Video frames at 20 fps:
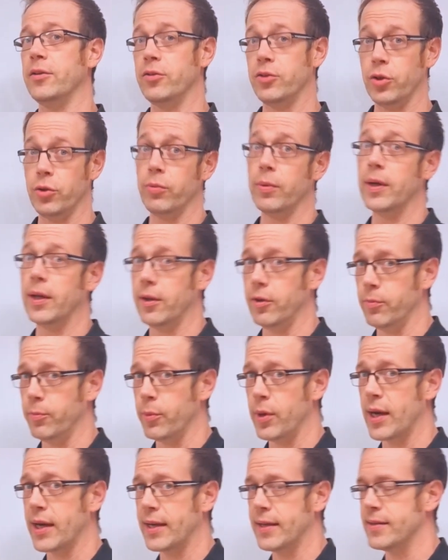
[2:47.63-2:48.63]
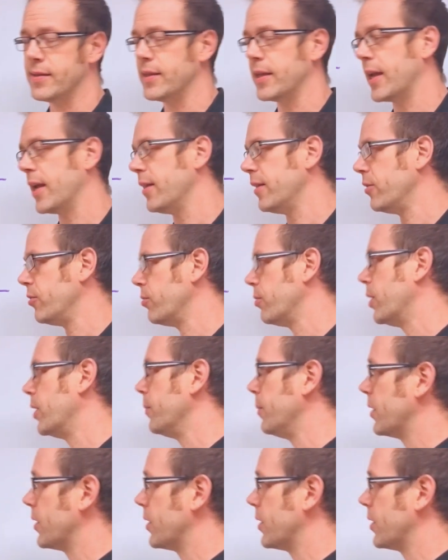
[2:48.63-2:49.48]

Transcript: do rely on brackets to get this right,